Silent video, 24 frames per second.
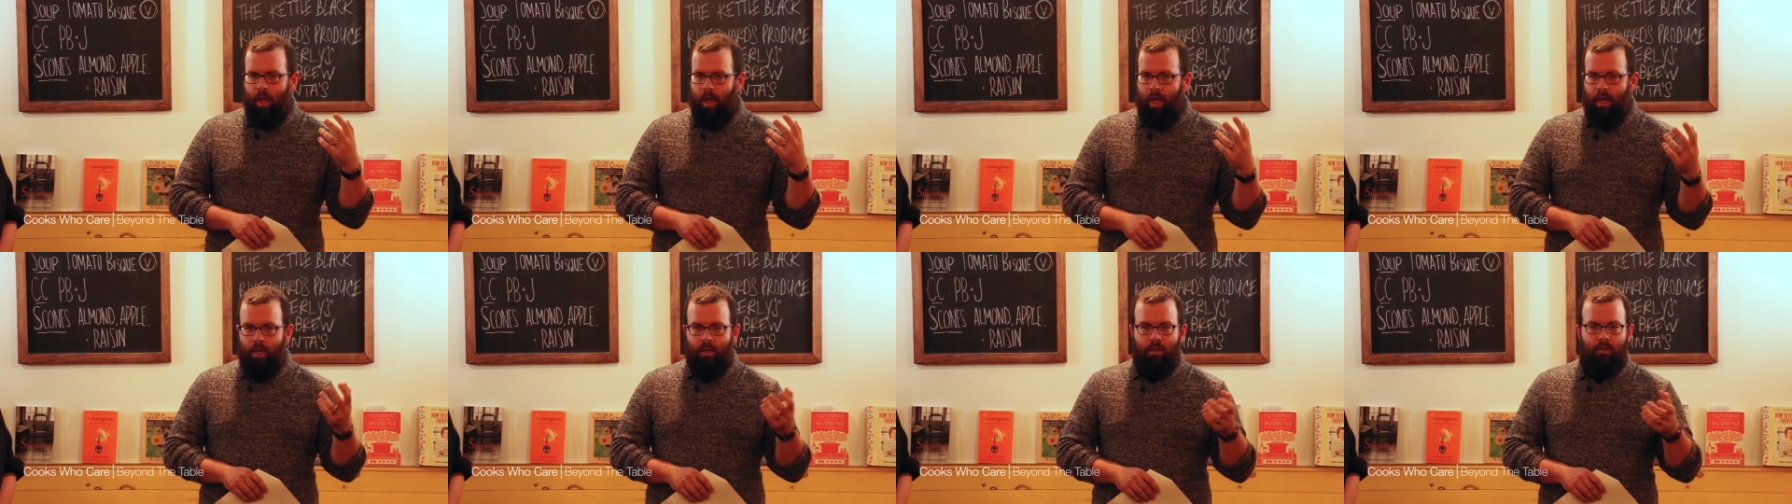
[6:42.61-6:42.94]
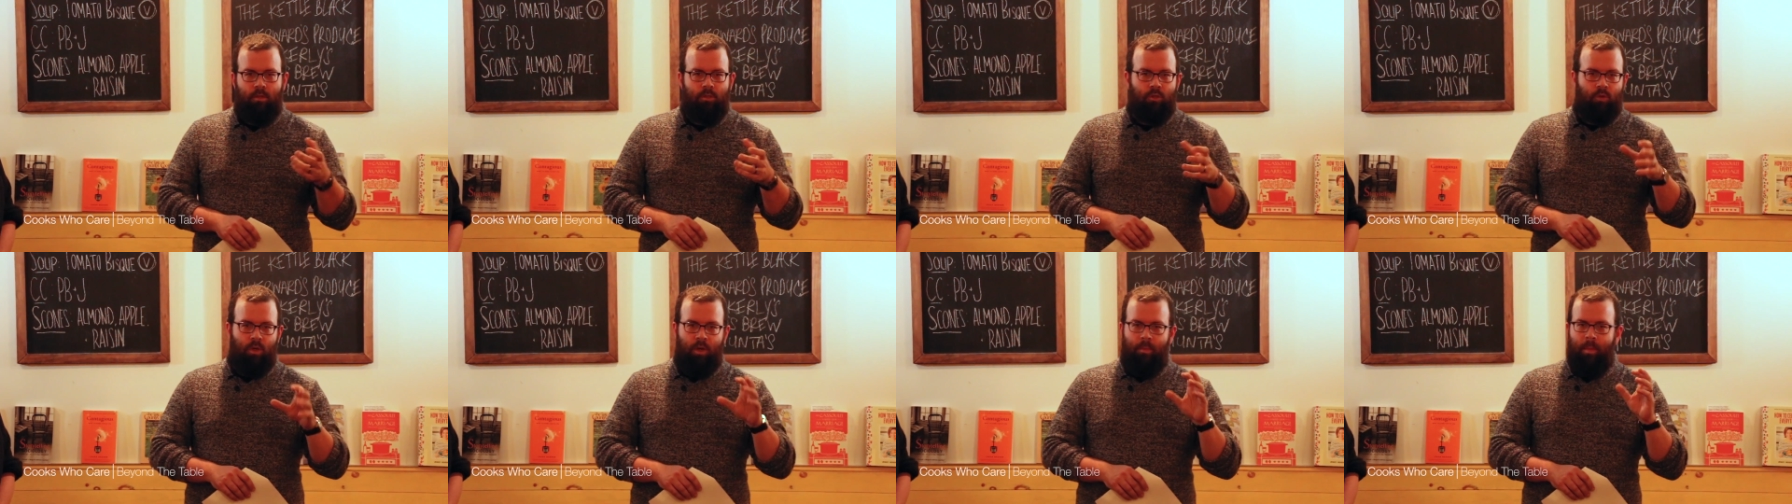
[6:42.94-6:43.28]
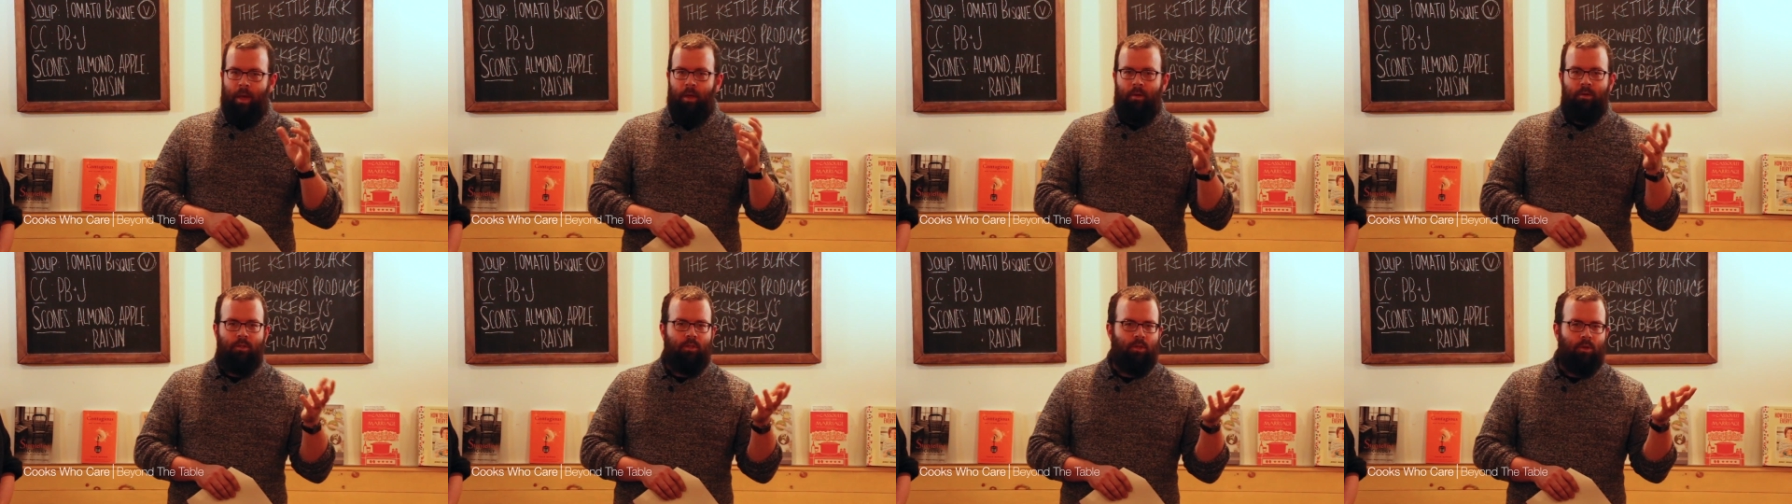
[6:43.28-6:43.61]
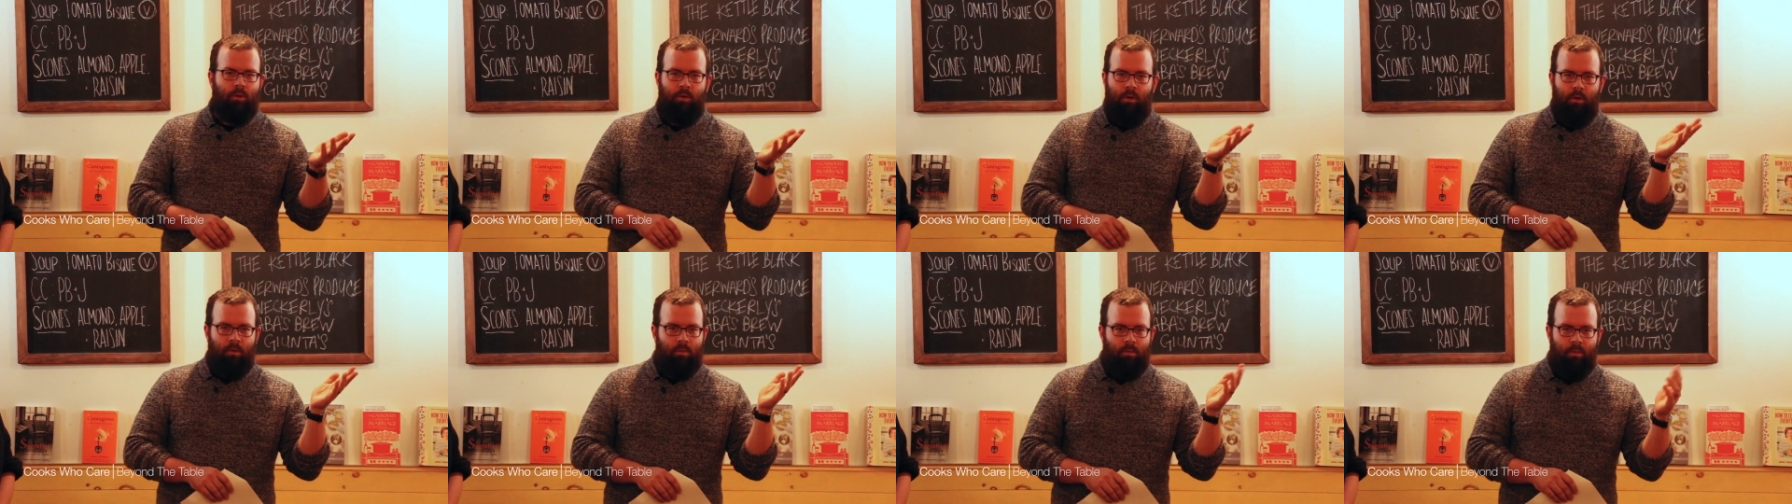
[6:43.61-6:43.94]
and drink Mountain
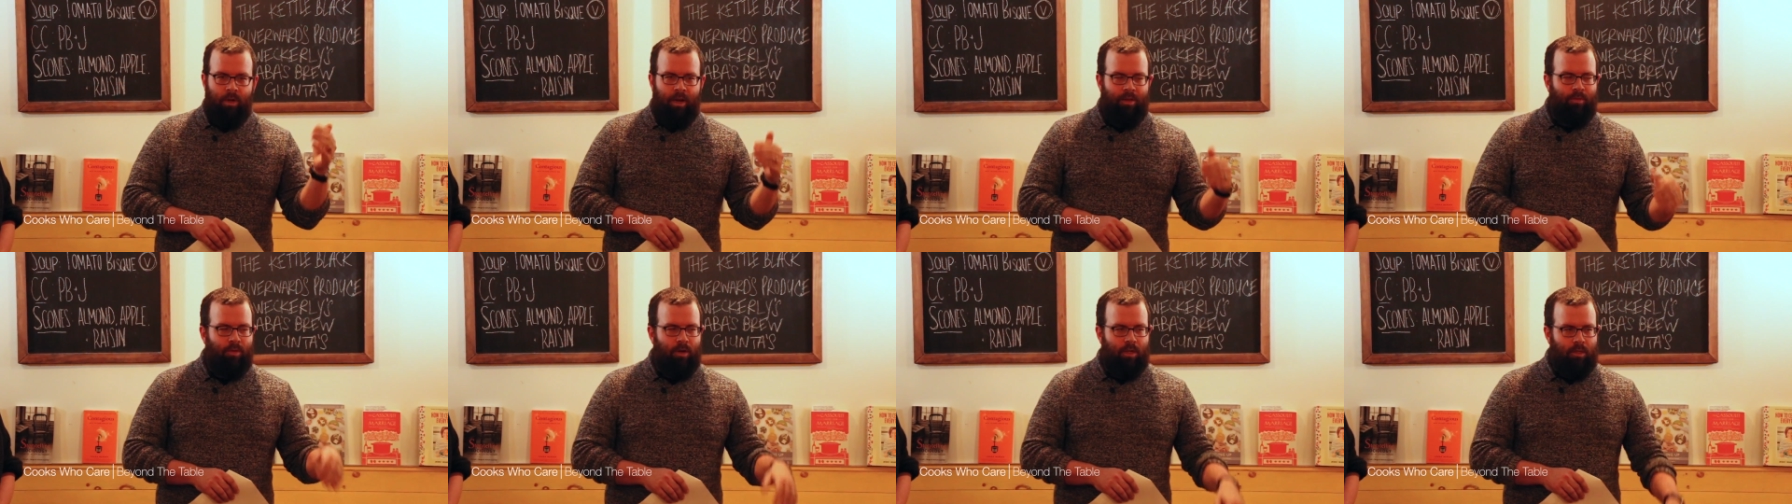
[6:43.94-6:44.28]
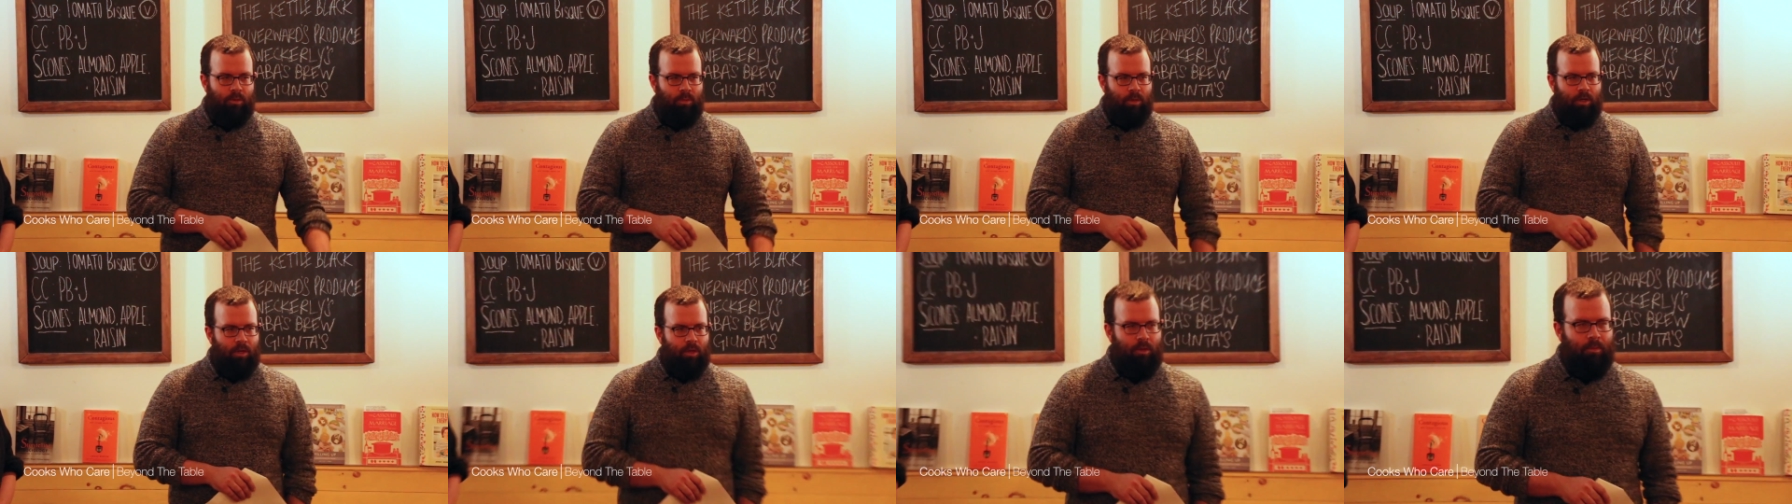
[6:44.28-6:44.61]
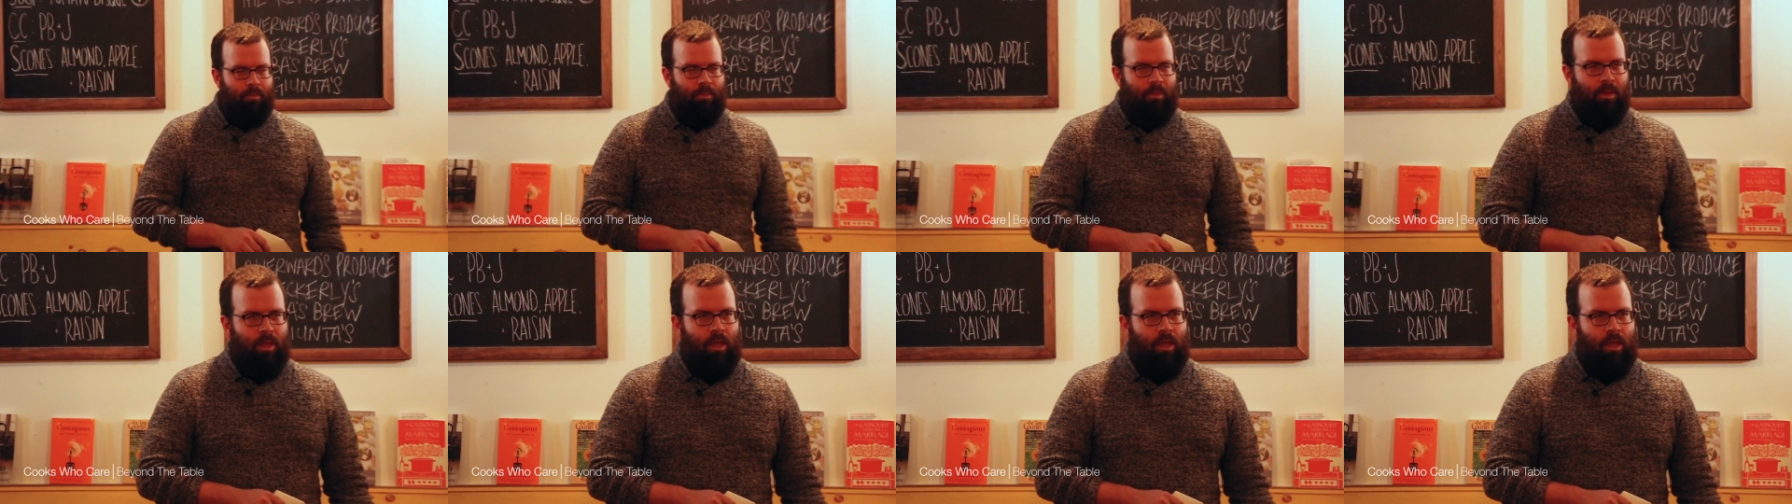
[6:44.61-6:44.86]
Dew or whatever it is we do.